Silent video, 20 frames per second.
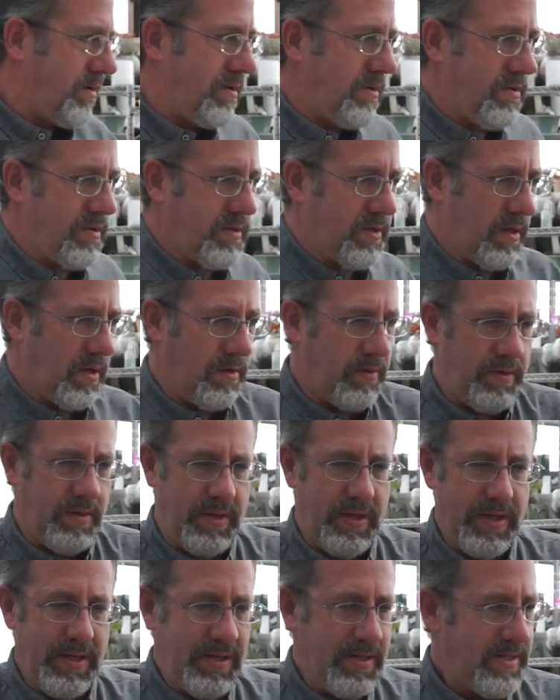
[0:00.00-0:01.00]
So
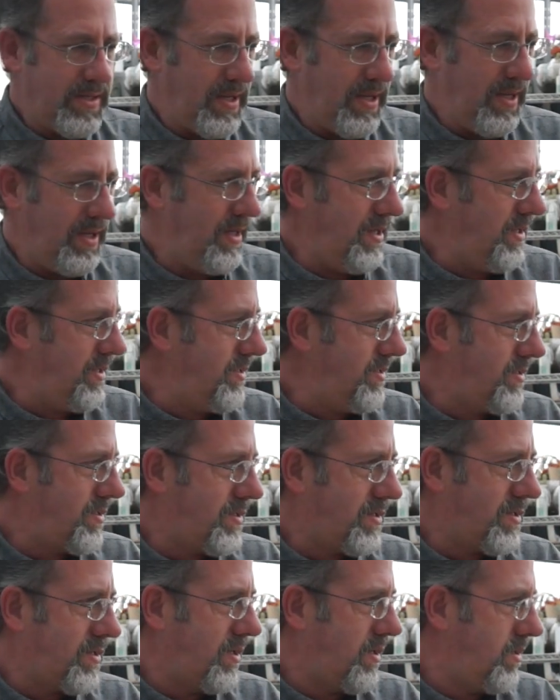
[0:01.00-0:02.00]
this
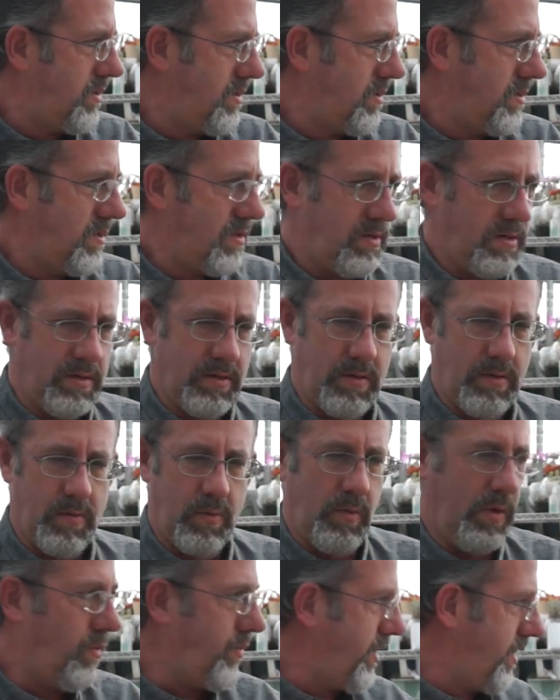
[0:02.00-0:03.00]
is
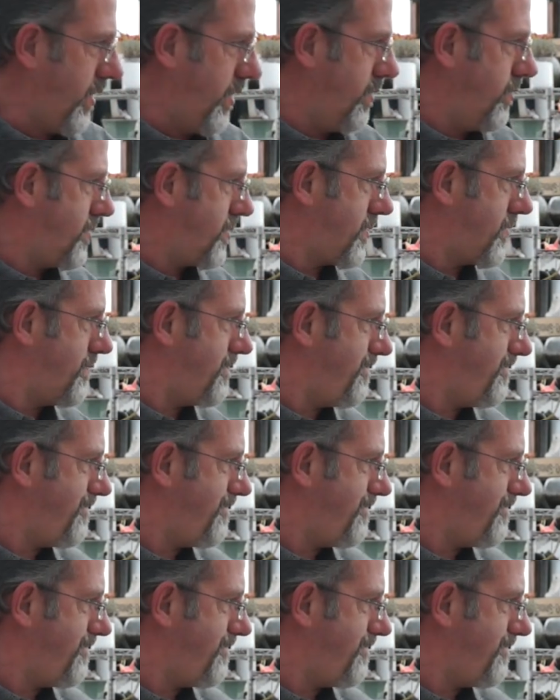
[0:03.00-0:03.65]
what we use.